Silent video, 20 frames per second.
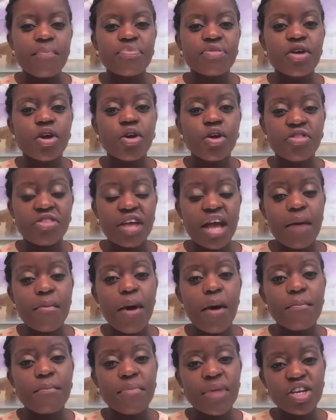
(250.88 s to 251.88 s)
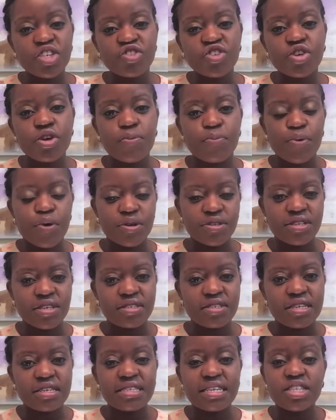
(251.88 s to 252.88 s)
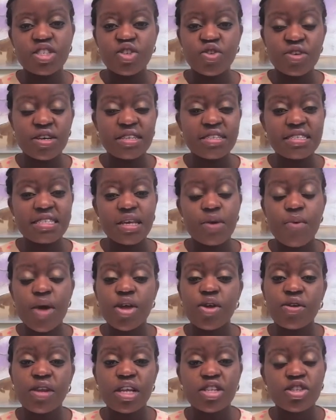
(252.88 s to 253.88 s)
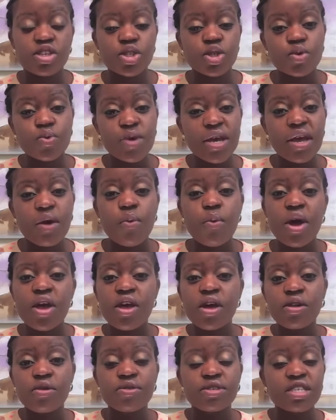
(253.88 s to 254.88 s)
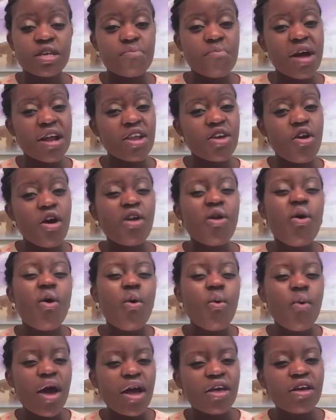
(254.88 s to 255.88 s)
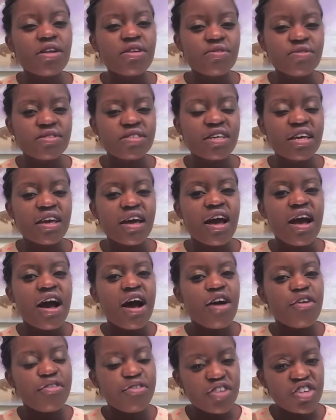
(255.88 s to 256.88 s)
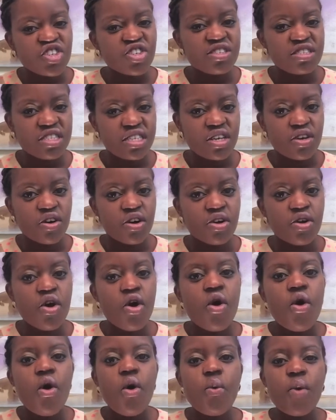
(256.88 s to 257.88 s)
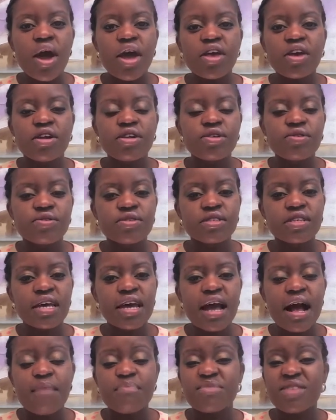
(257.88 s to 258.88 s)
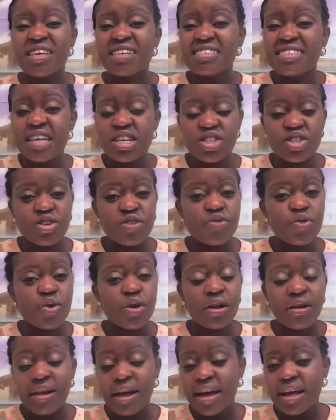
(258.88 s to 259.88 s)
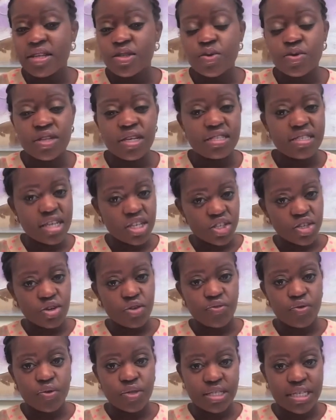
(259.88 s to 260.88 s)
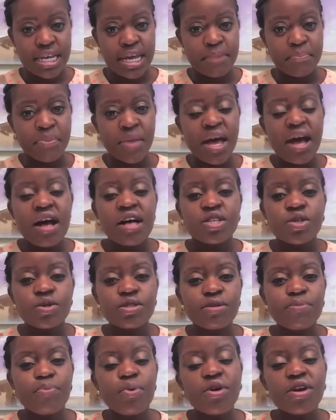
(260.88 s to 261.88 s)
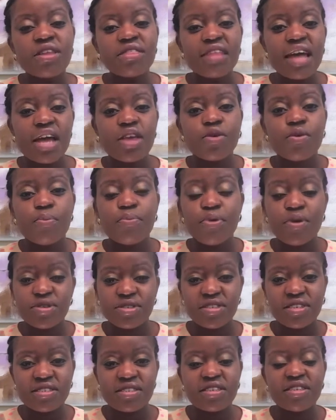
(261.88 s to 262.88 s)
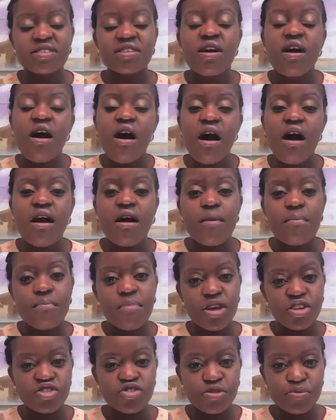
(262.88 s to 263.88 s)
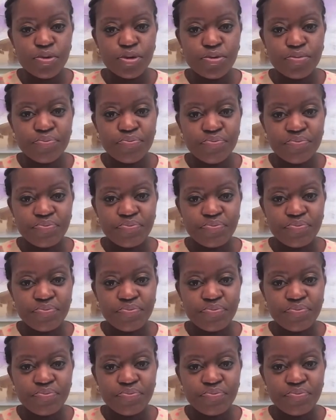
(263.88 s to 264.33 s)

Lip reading: The good thing about measuring your processes is you can see where you need to tweak, where you're losing money on, or where you're losing efficiency on, or where you're losing the attention of your clients or the attention of your team. So it's important that your processes are measurable.